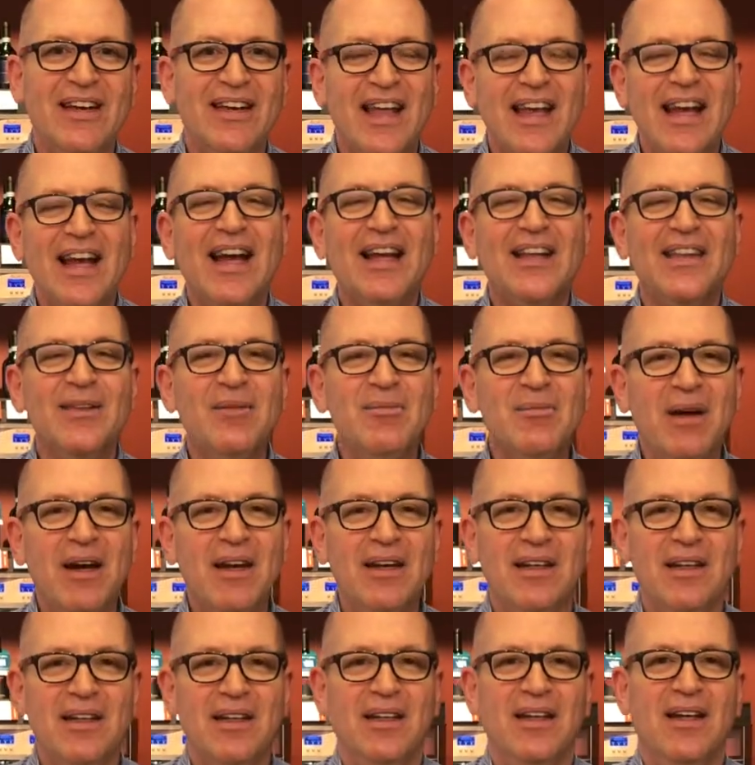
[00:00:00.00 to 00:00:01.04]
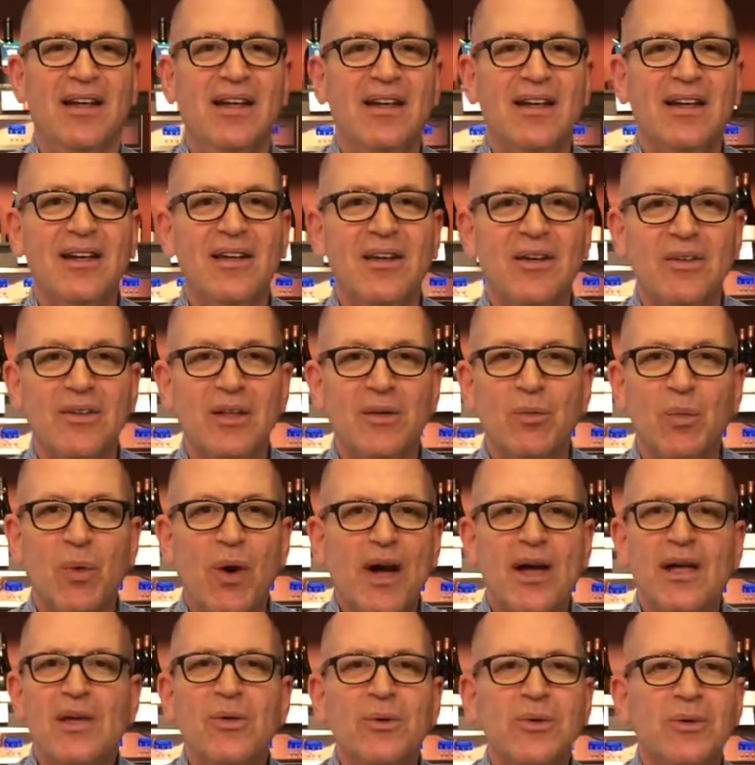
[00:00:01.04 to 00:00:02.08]
They got the money. Then
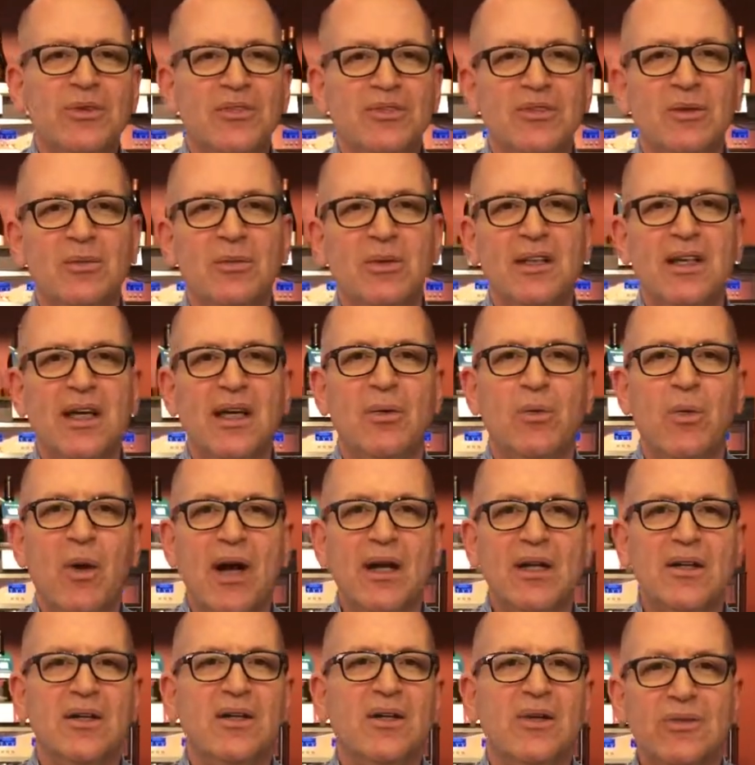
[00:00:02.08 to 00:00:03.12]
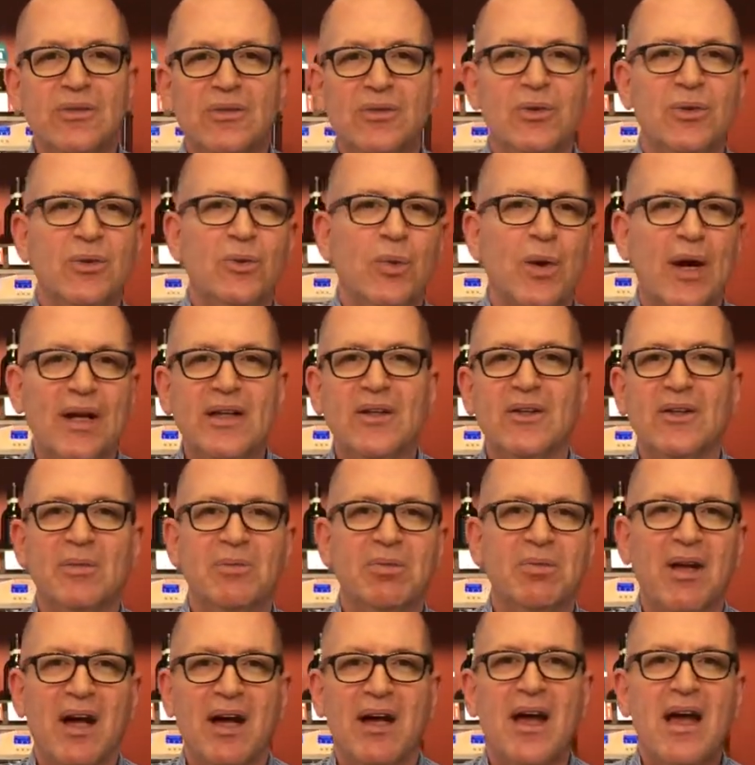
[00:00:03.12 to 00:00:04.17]
why are you a sommelier? Why do you go to school? Why do you go to
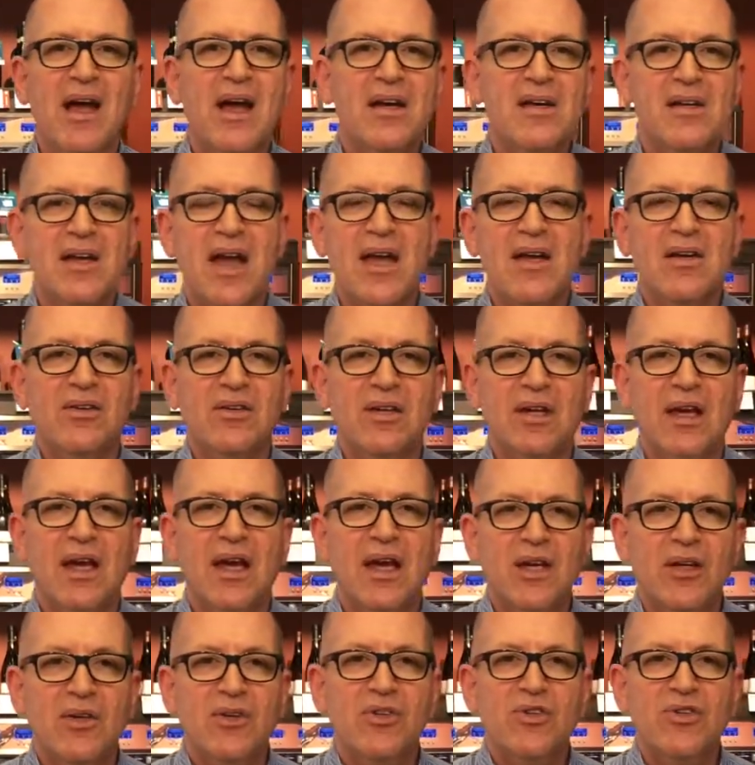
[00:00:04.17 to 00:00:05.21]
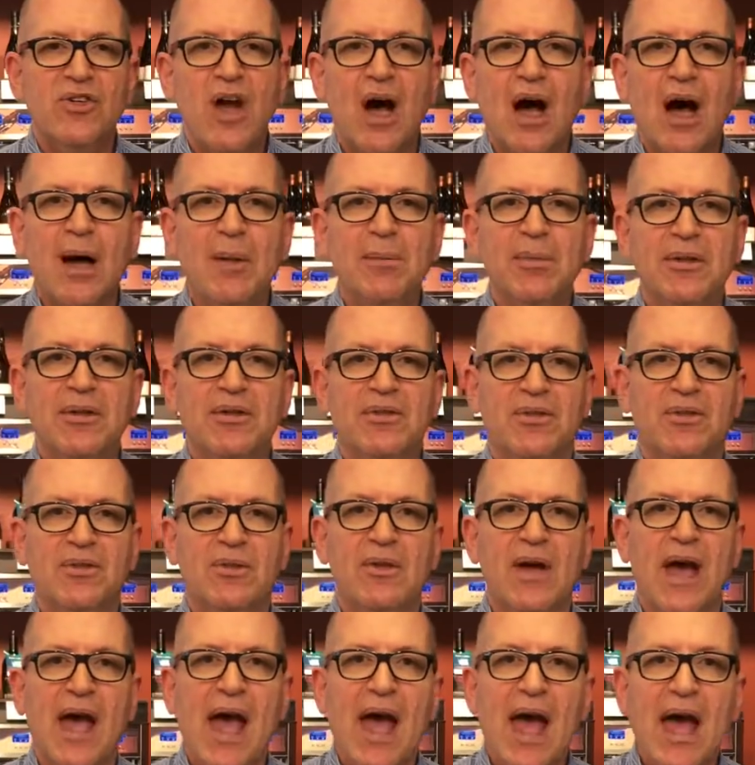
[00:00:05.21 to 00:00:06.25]
blind tasting? Your job is
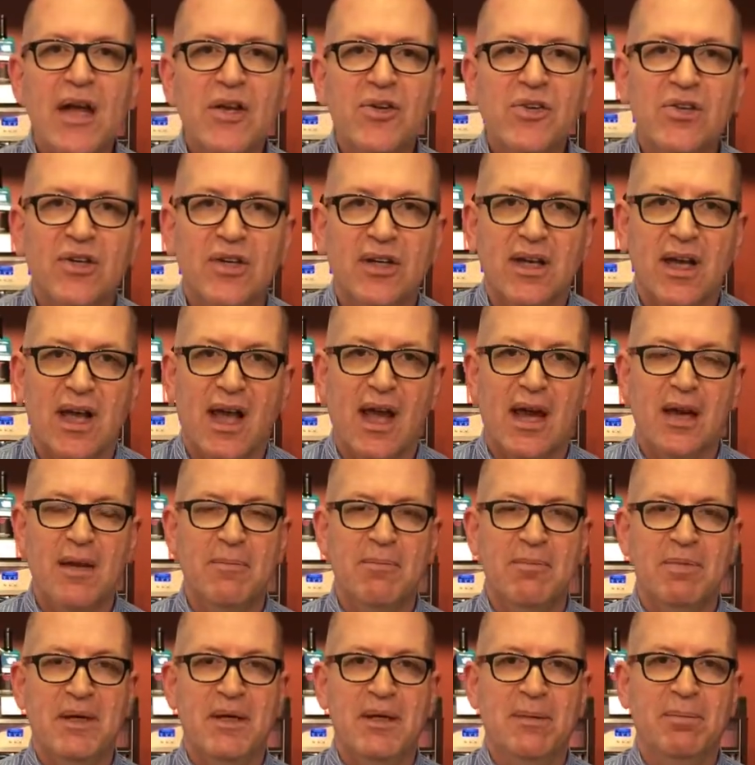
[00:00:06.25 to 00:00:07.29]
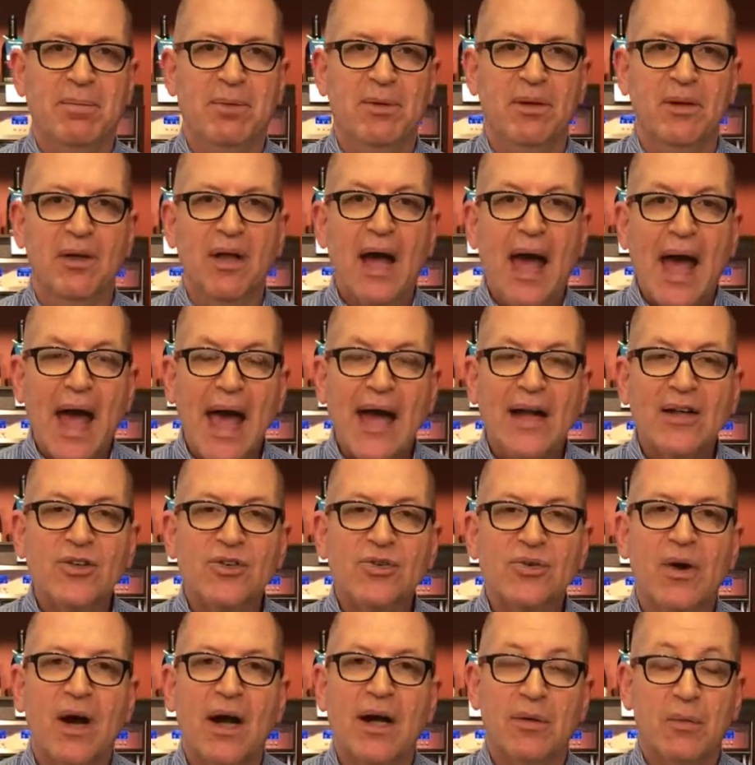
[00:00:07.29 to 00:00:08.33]
to educate people and
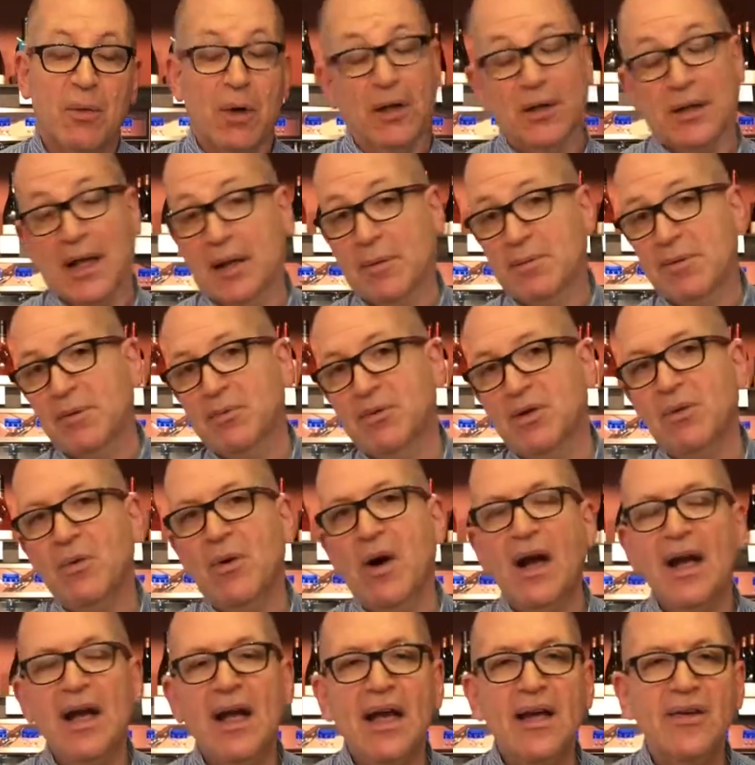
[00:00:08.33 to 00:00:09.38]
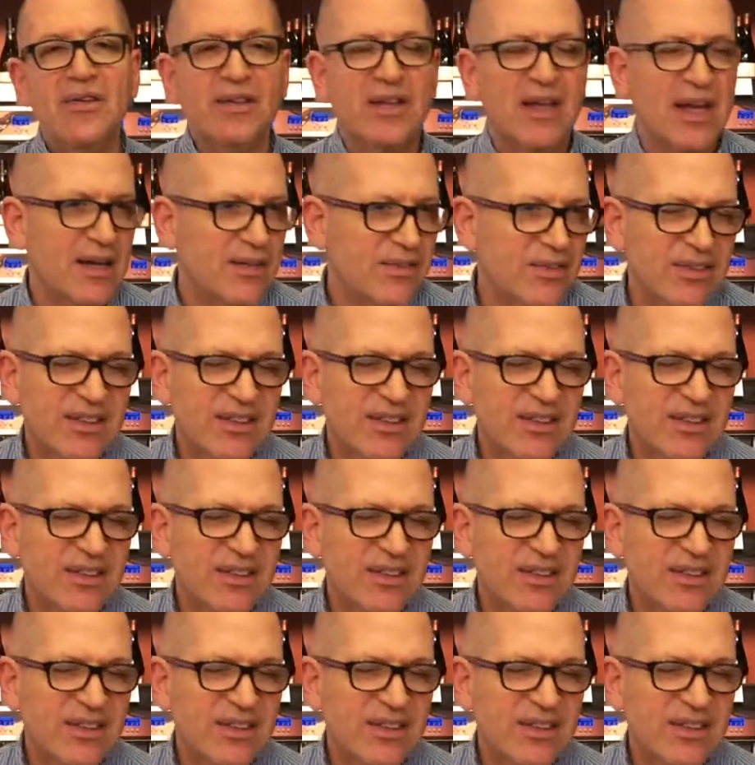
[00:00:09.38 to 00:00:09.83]
try. Well, a lot of people don't want to educate.